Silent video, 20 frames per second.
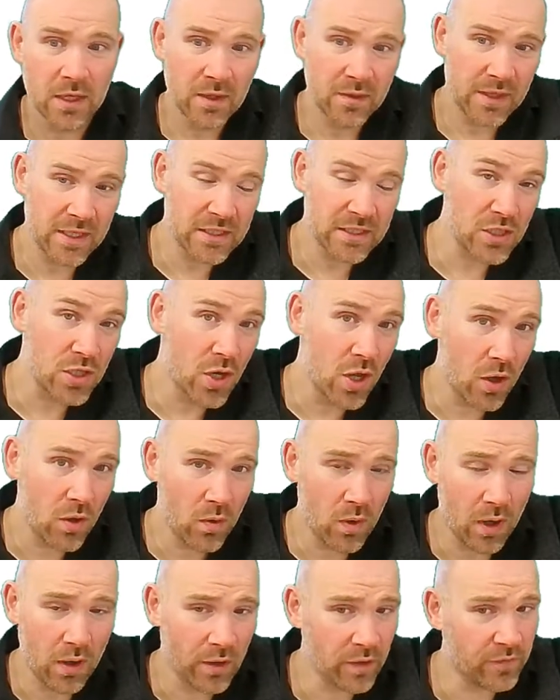There's no
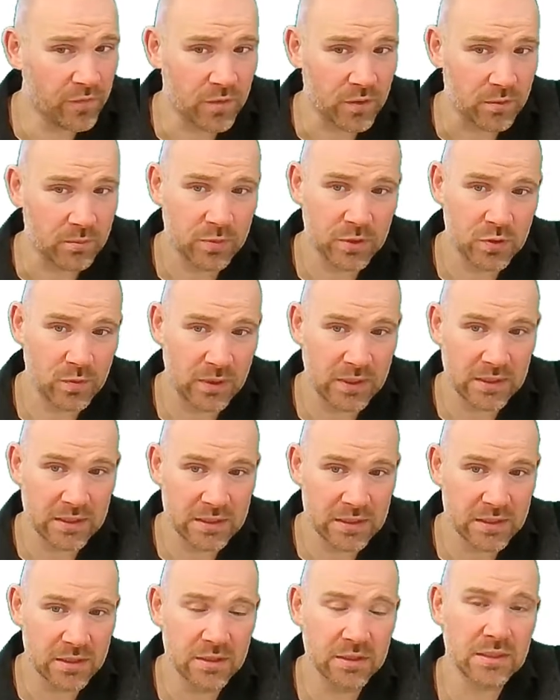hyphen between the
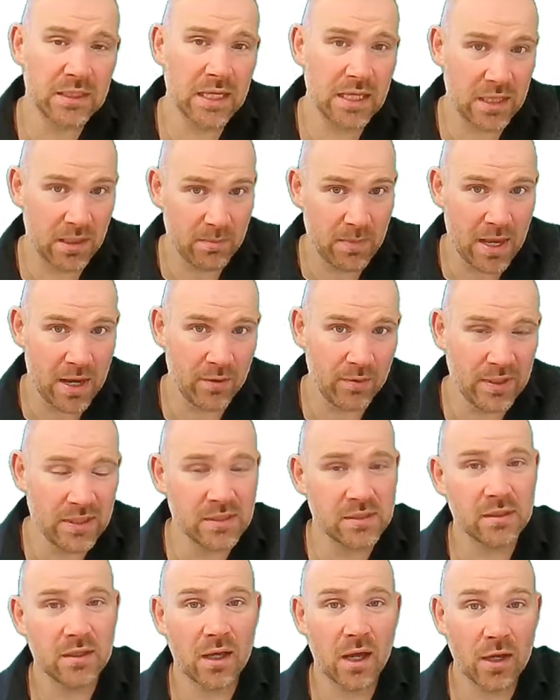St and the
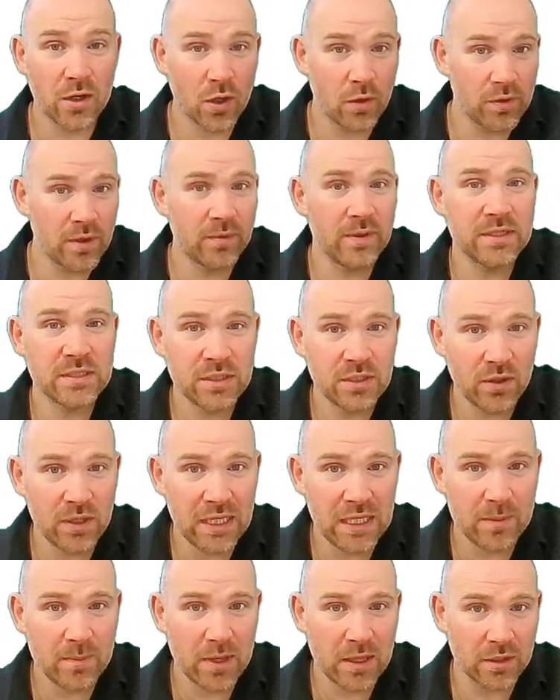Mary's. I know there is in your
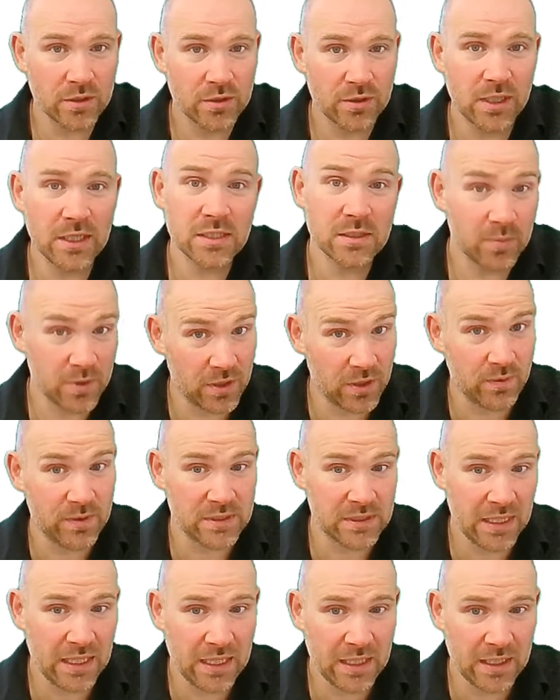email address, but there
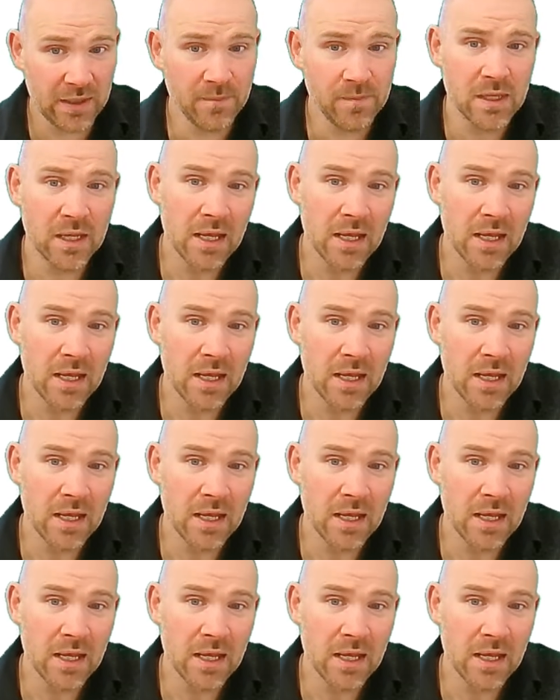isn't here.